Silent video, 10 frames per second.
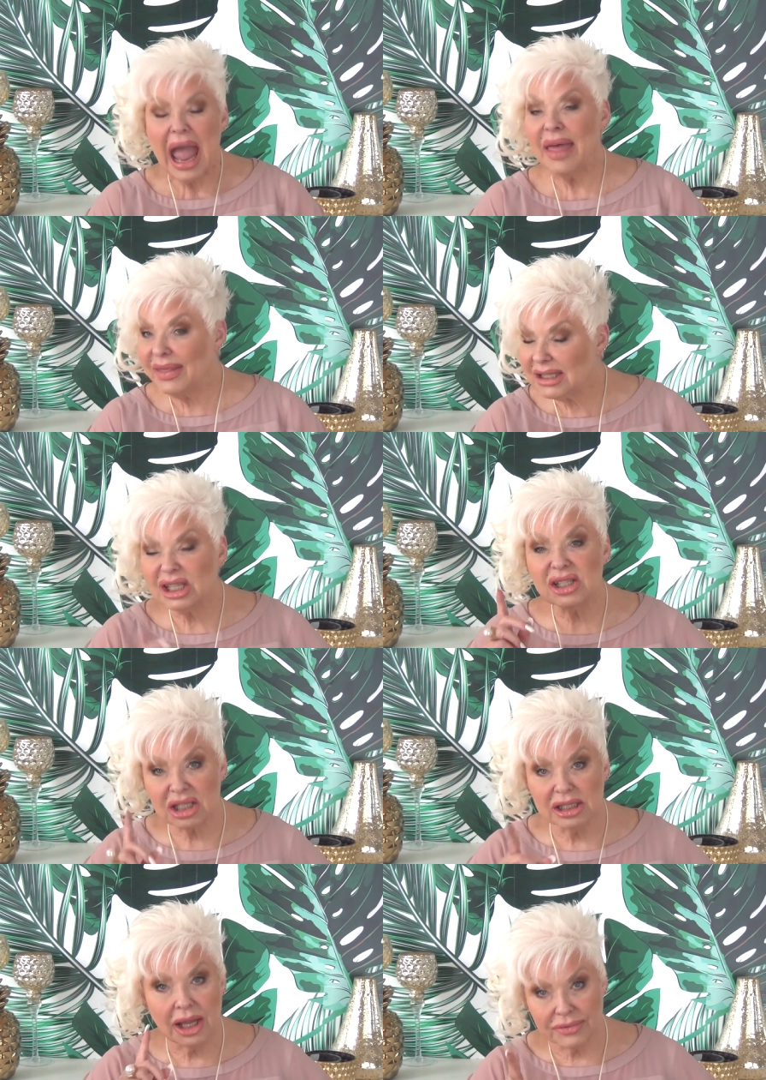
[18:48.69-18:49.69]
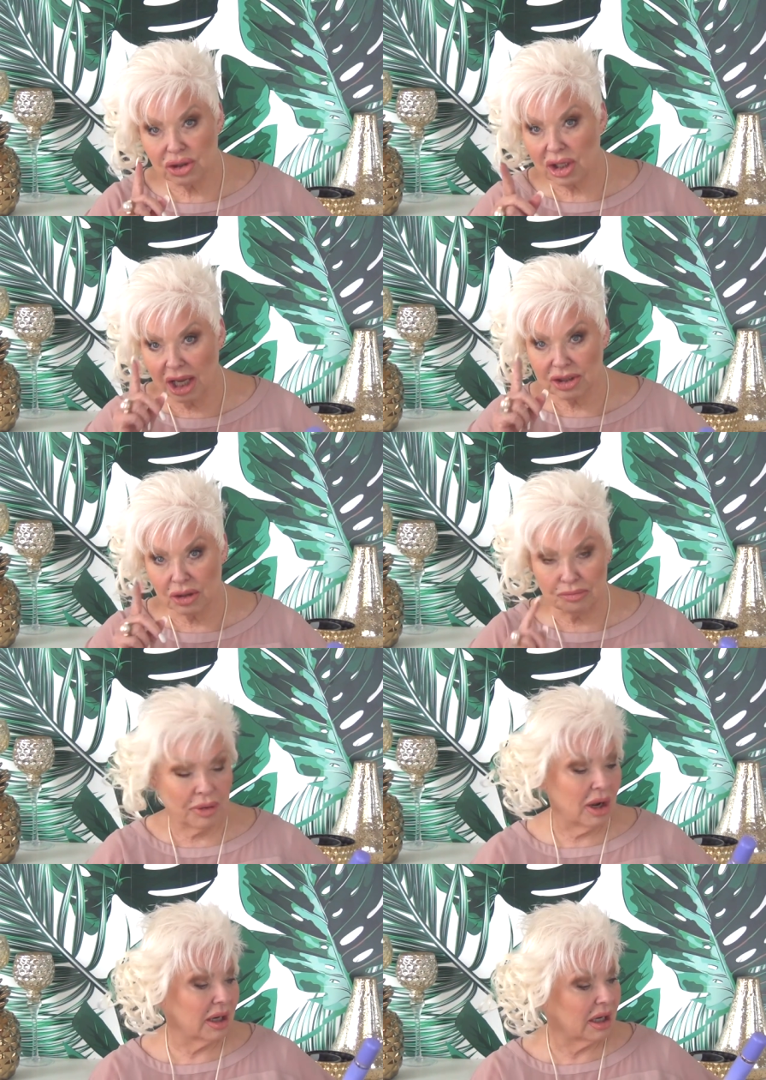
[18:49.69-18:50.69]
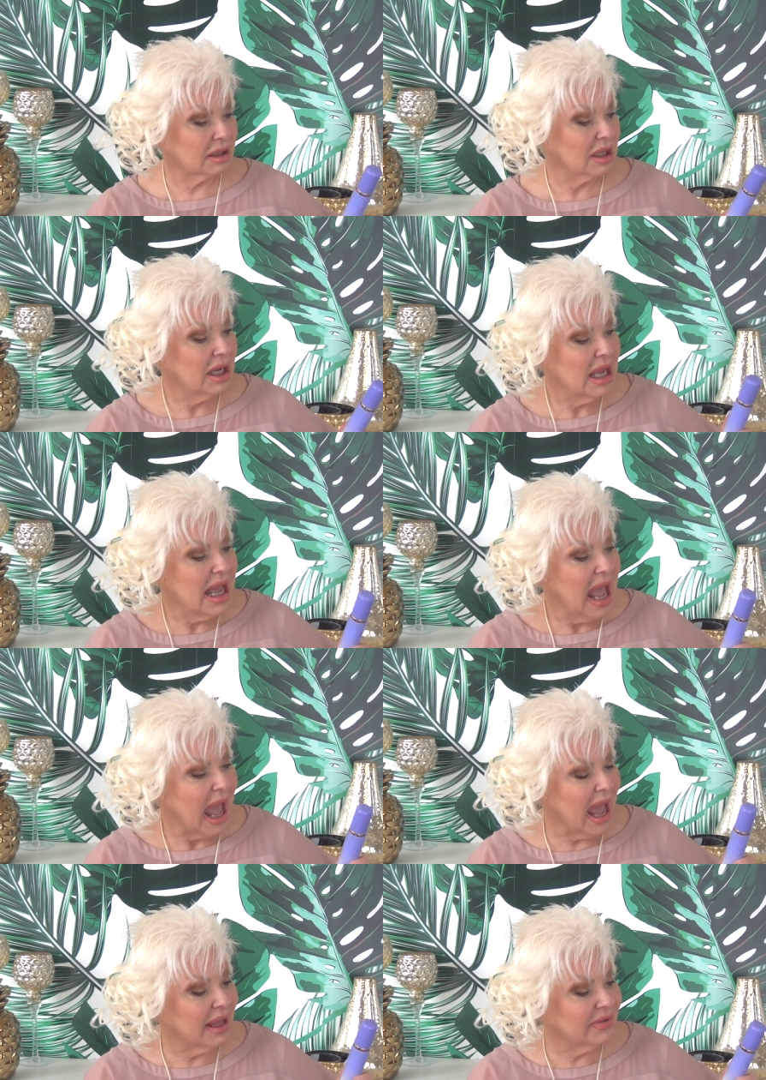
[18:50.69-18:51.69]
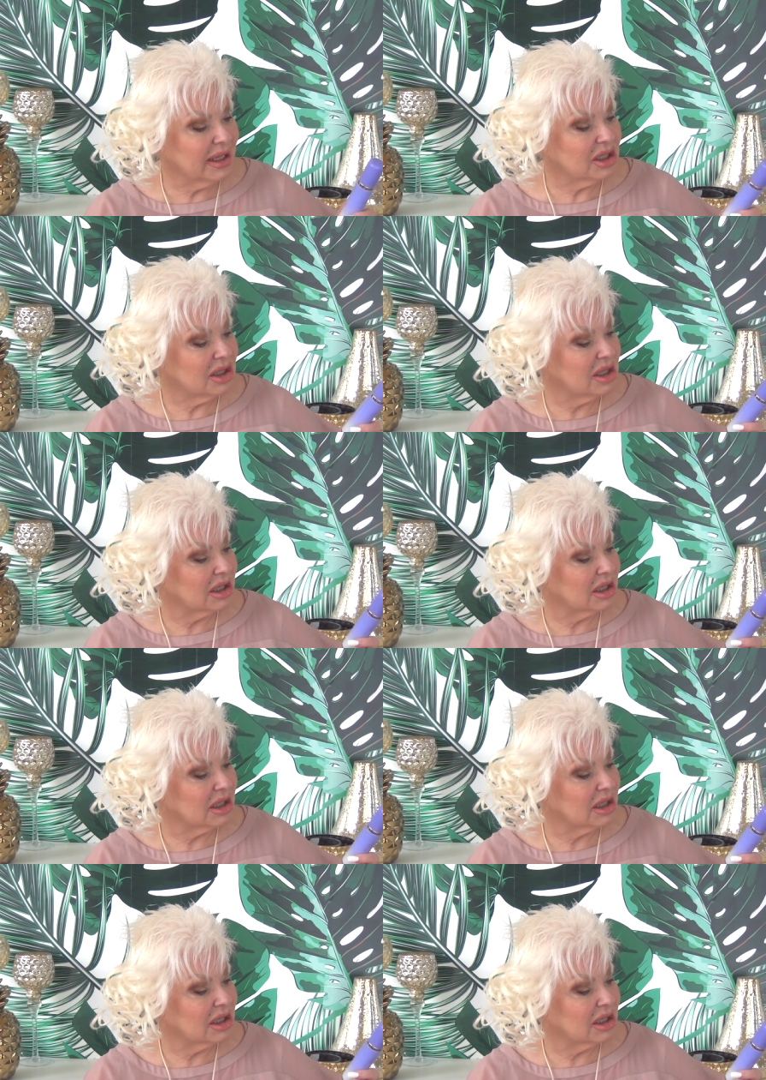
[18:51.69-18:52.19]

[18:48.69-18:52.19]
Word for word: And this is another Tatcha product. And this is